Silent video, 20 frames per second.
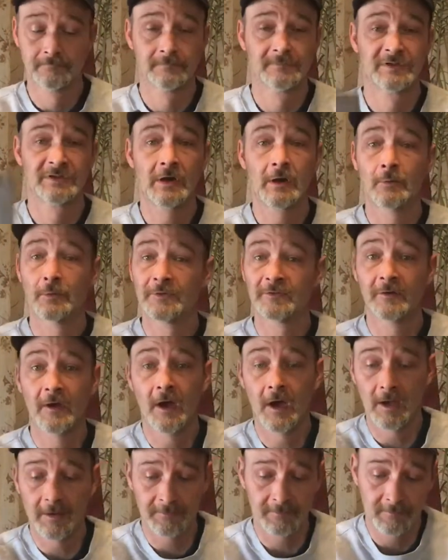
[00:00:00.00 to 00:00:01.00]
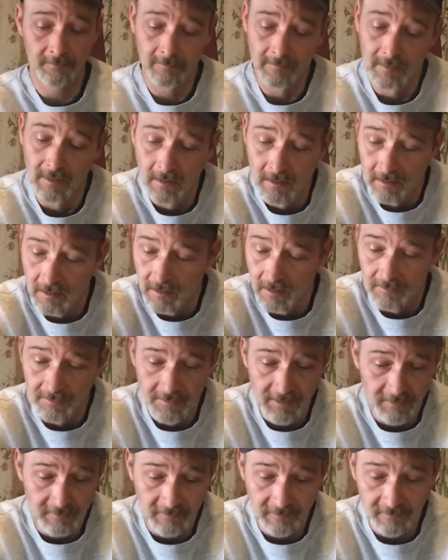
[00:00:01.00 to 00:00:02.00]
Start with saws.
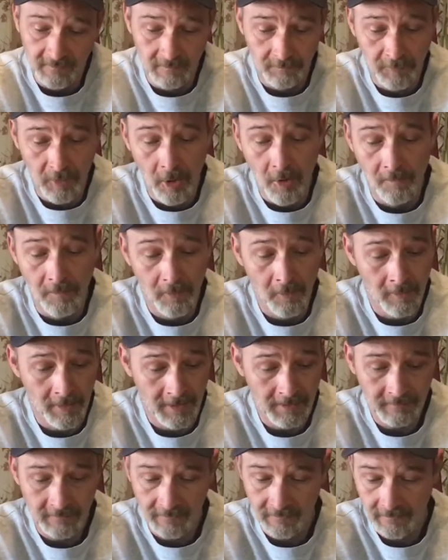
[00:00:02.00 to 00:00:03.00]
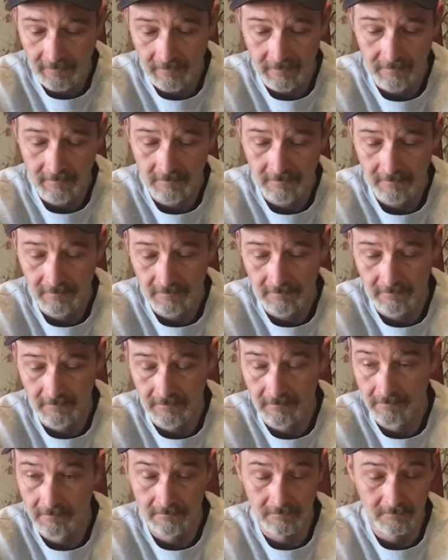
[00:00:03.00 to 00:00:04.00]
This is a Pro Point
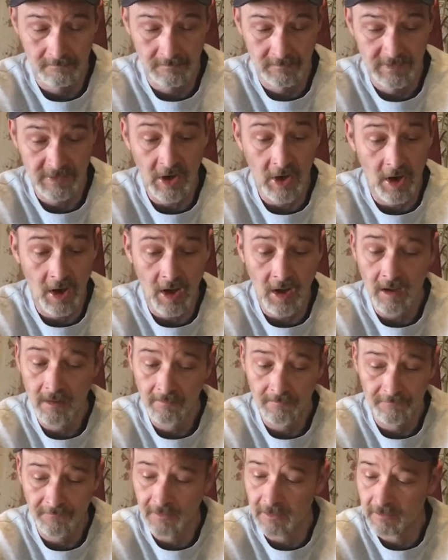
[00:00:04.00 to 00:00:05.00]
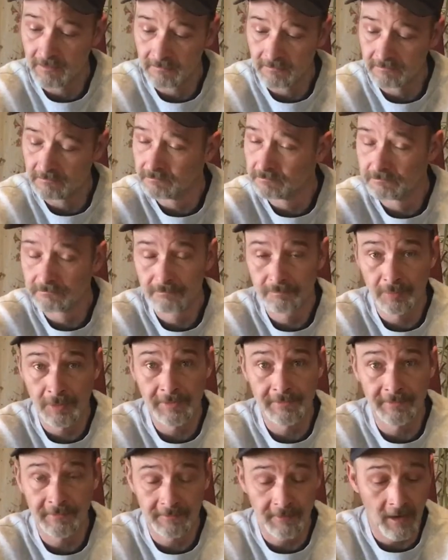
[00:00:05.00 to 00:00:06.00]
saw from
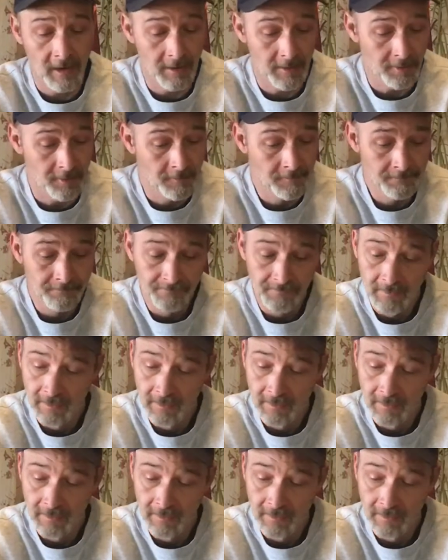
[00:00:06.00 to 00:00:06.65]
Princess Auto.